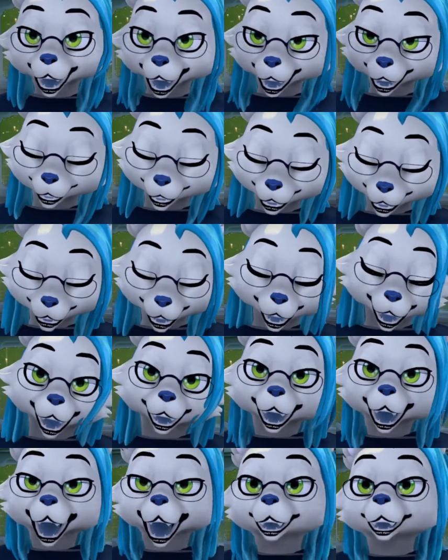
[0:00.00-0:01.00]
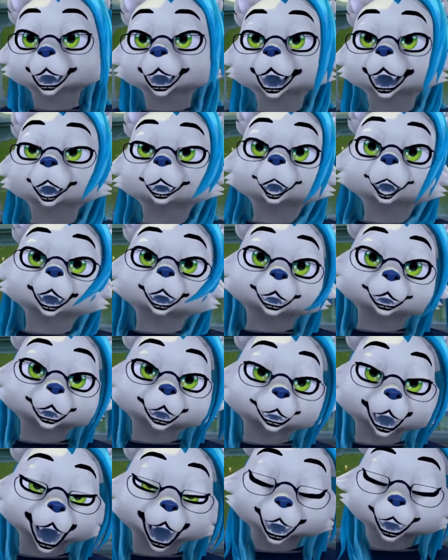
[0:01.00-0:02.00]
staked and garlic, you know what I mean?
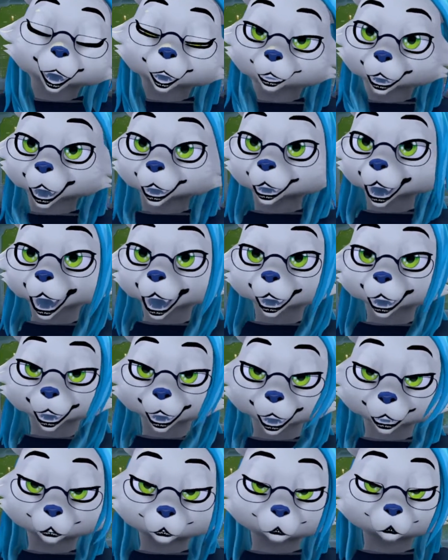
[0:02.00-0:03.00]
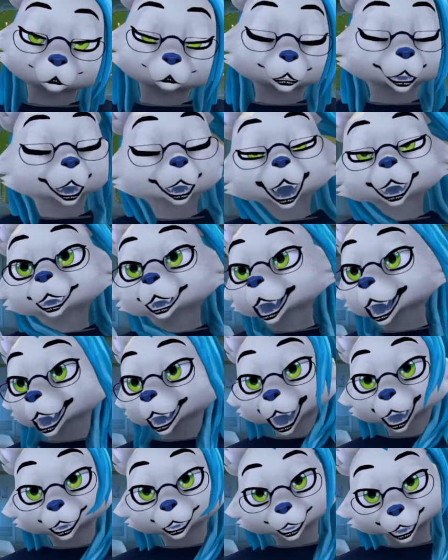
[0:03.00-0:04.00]
Like, those are the ones that get done and
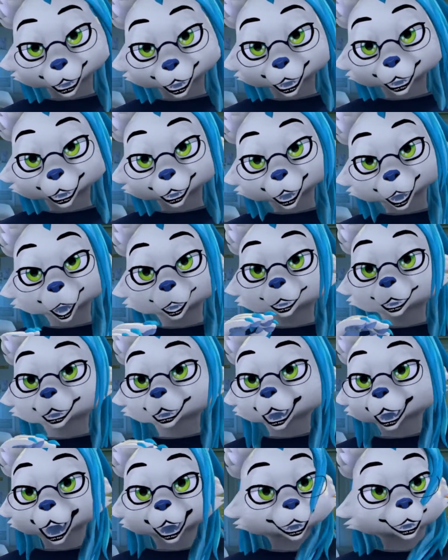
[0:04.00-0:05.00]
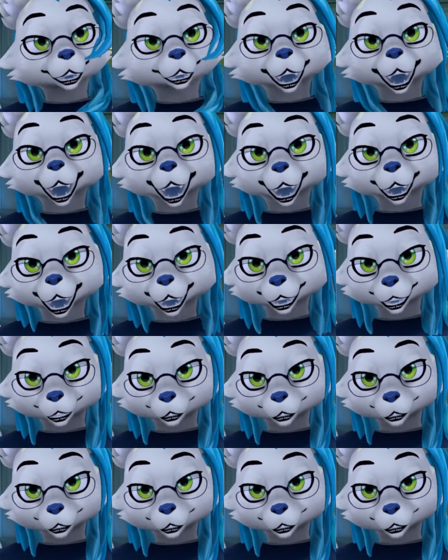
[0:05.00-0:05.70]
dusted in the most literal fucking way.